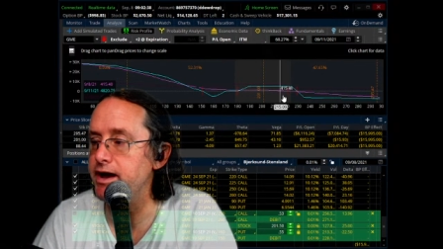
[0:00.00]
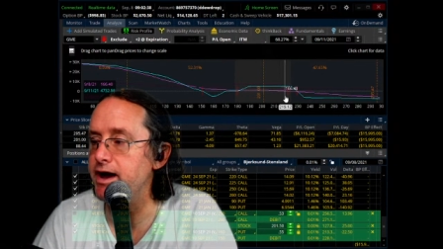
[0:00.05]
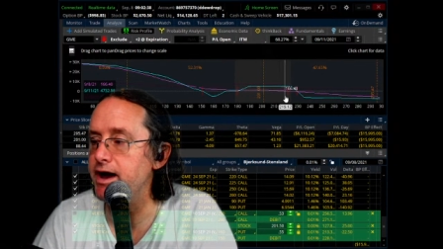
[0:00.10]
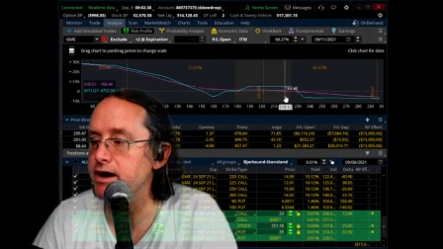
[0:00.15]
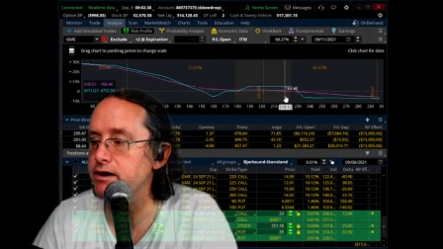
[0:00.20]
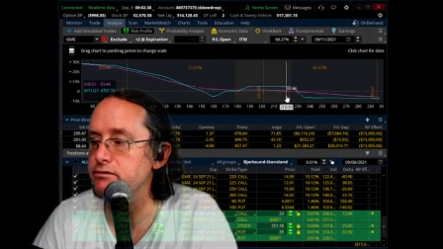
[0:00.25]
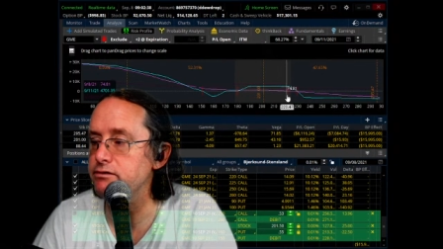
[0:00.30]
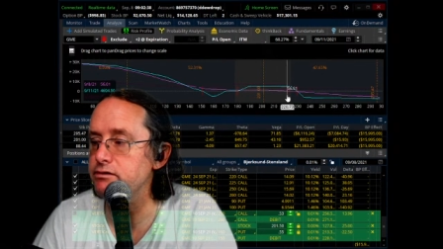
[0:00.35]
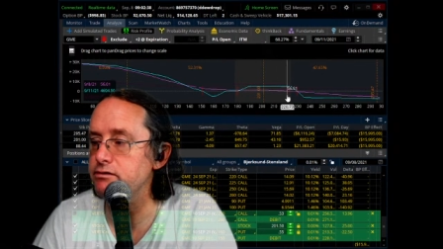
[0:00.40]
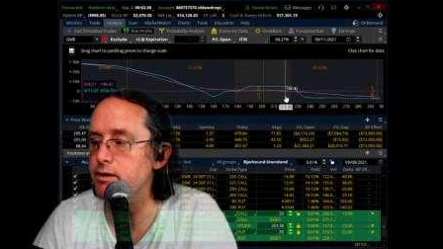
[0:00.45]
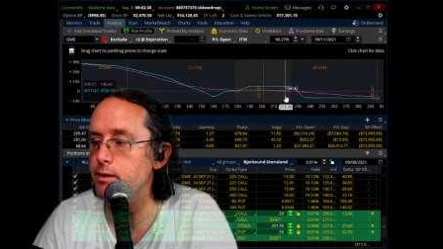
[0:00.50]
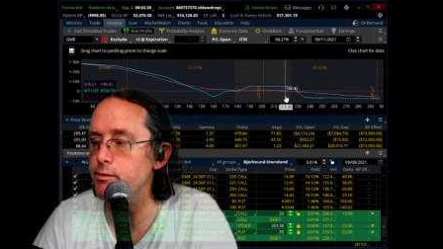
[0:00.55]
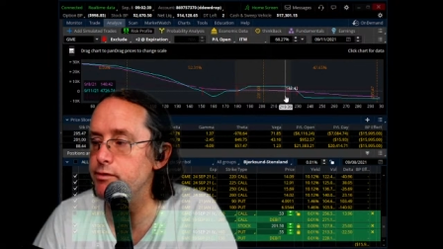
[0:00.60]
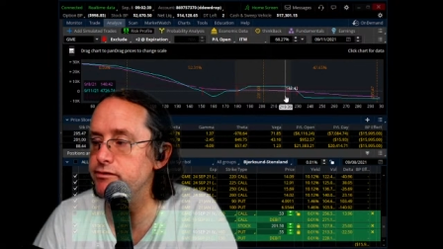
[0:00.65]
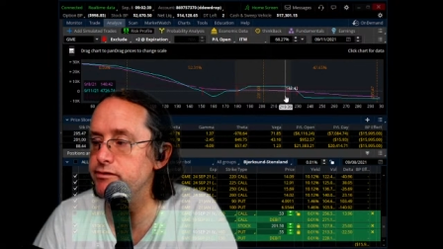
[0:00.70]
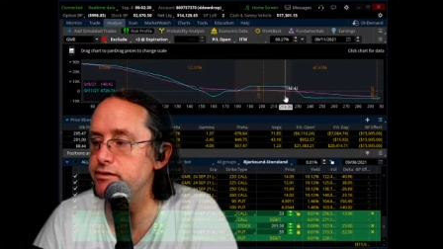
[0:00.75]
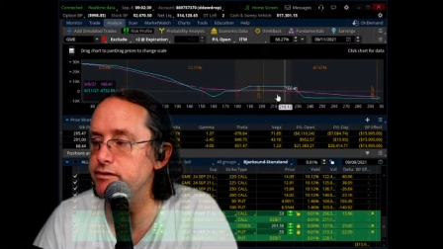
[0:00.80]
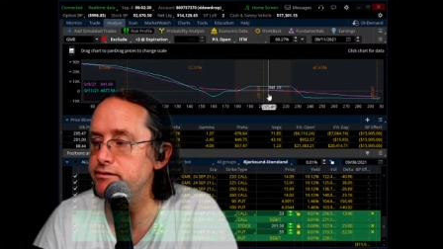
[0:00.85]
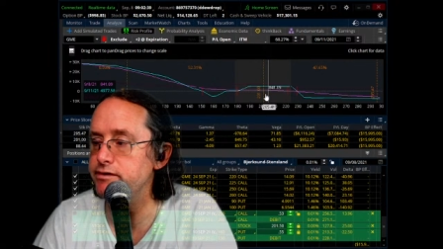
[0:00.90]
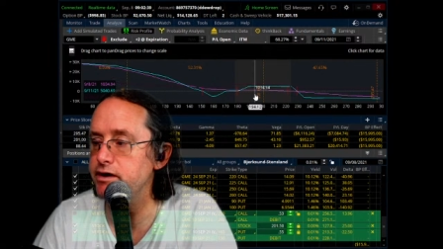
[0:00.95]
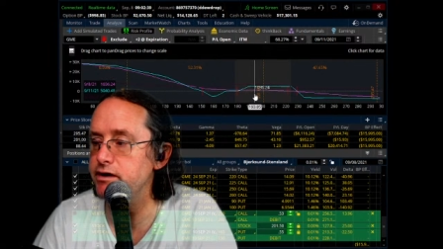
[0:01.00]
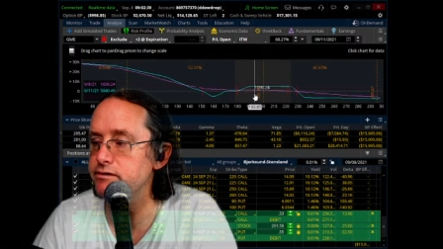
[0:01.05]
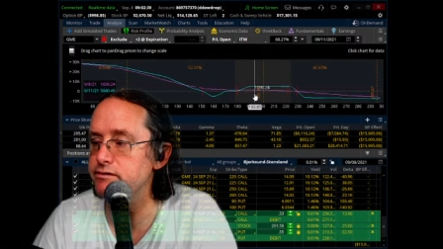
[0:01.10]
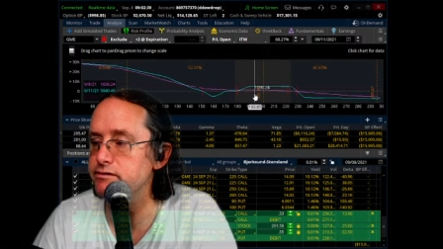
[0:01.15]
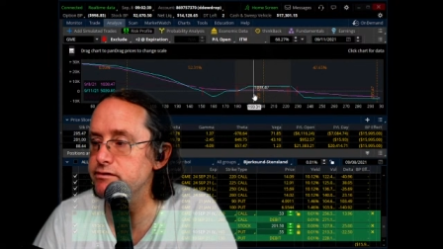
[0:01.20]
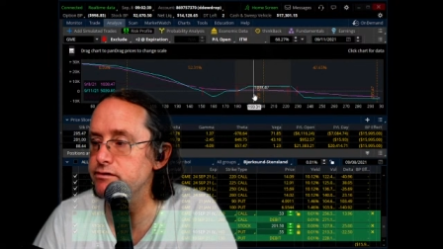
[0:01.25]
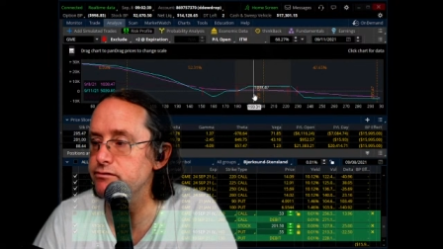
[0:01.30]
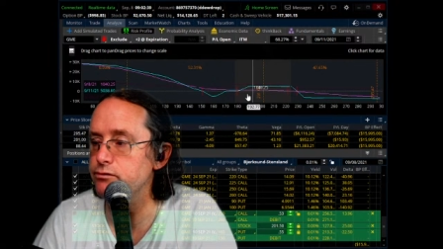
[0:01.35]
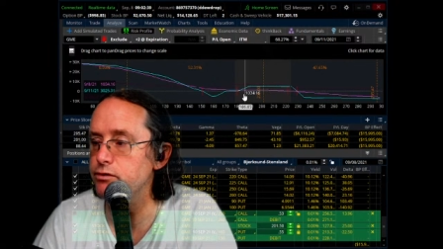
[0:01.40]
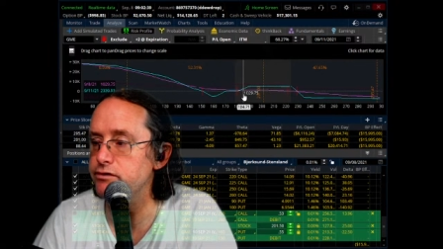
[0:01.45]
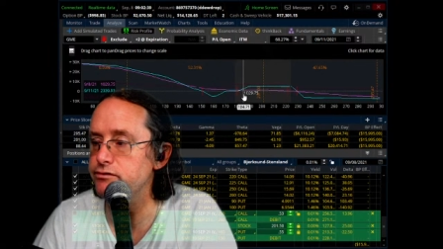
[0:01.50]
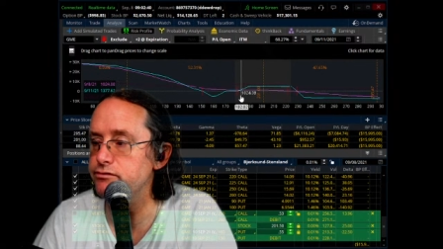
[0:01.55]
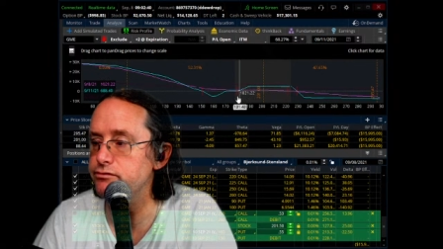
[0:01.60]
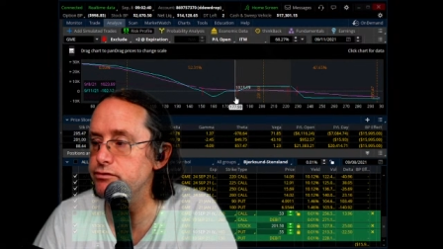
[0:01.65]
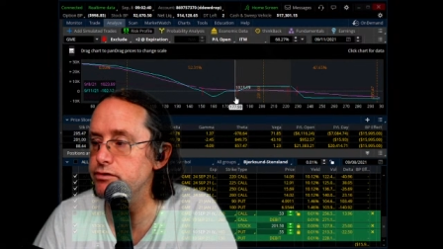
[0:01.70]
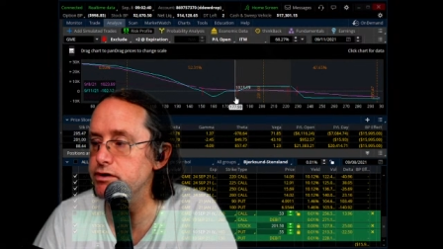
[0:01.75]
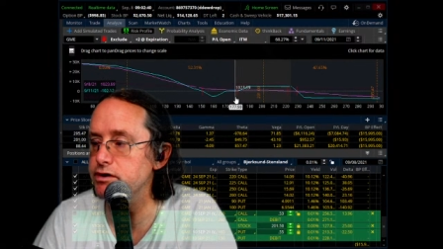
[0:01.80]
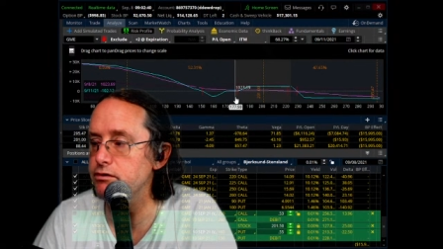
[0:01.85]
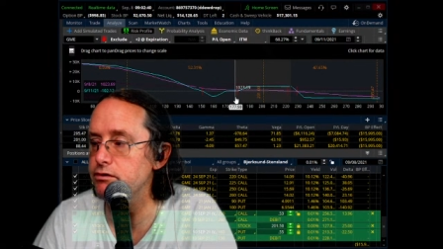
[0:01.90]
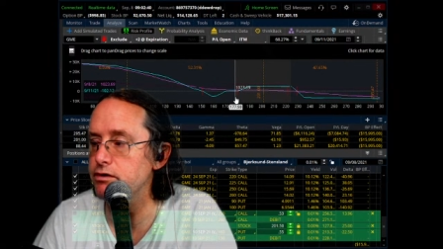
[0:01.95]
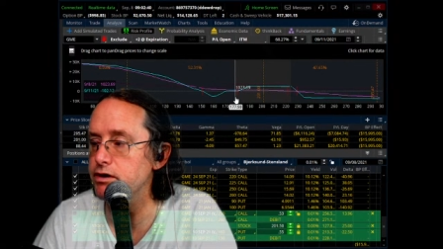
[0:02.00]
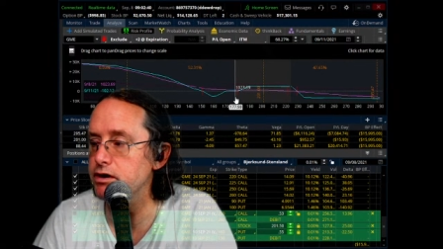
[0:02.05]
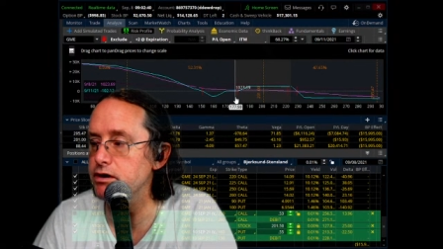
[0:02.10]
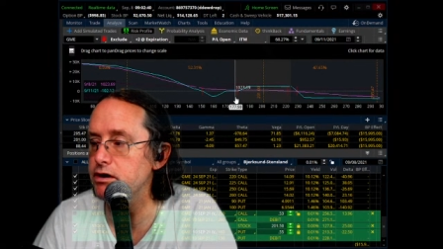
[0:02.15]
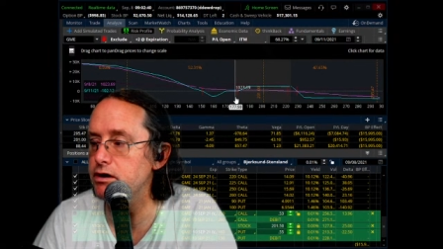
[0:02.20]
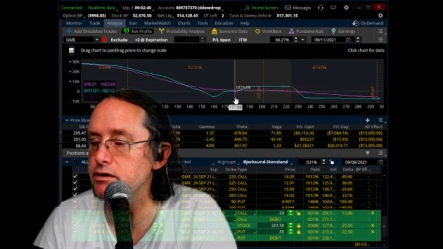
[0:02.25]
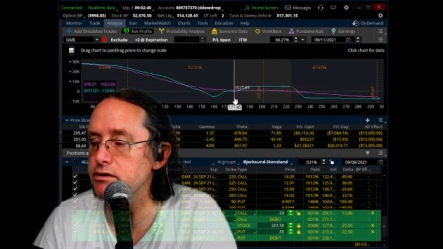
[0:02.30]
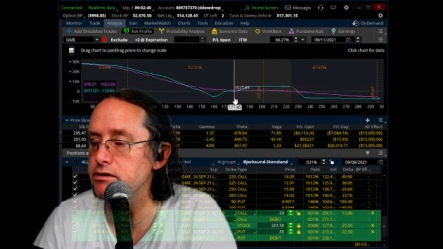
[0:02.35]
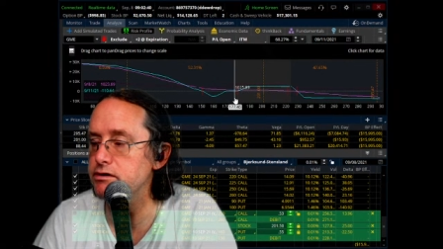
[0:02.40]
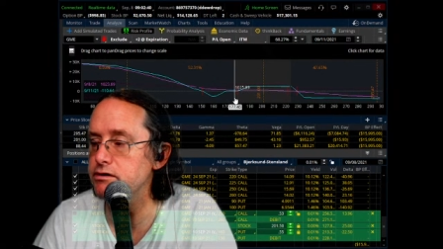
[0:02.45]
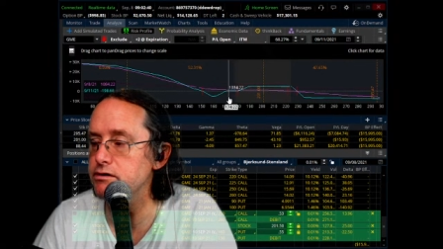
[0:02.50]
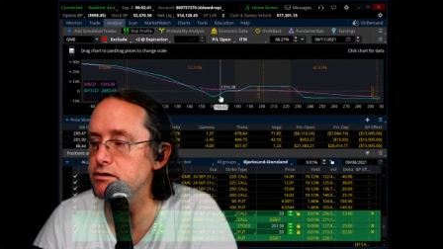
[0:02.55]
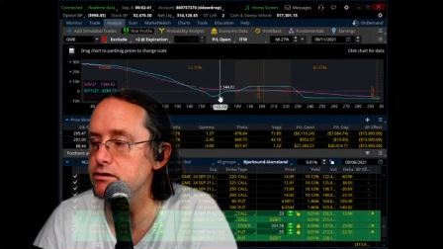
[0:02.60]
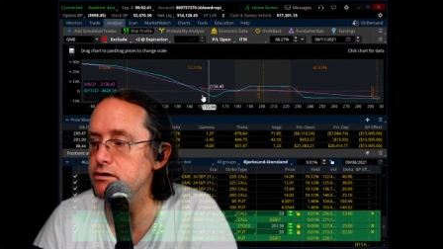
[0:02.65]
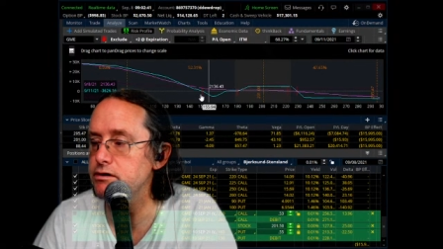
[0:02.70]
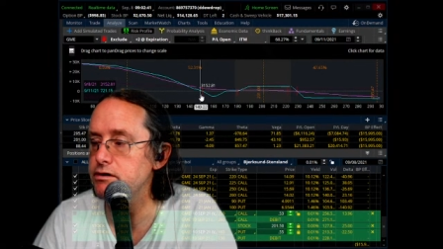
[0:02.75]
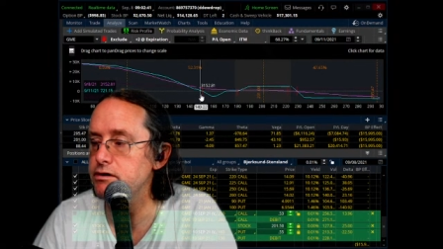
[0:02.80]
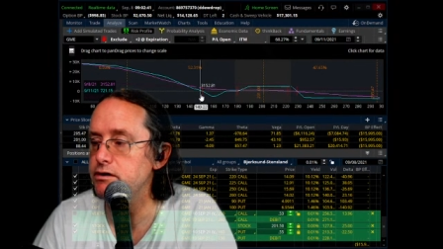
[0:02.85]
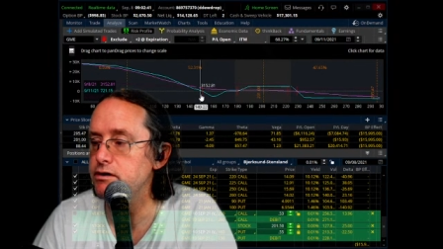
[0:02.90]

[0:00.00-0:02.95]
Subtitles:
accurate representation of what's really going on here.